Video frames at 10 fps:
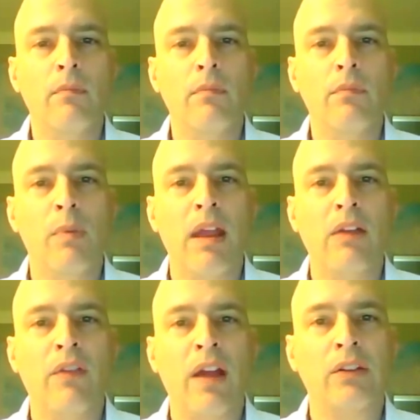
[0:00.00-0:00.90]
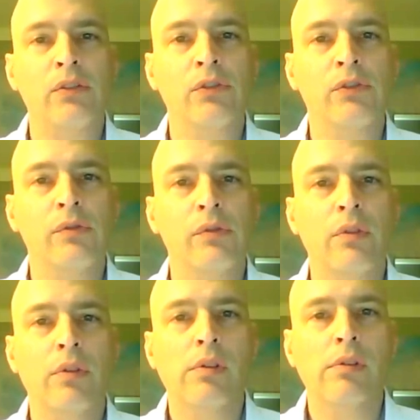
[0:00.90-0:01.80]
demand factors.
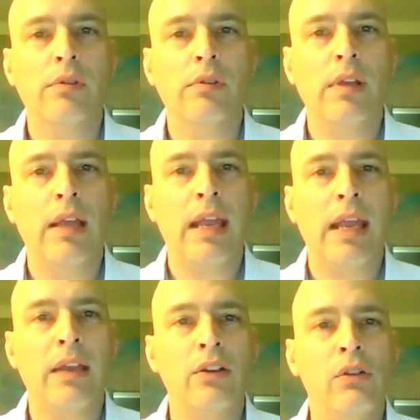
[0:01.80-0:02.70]
And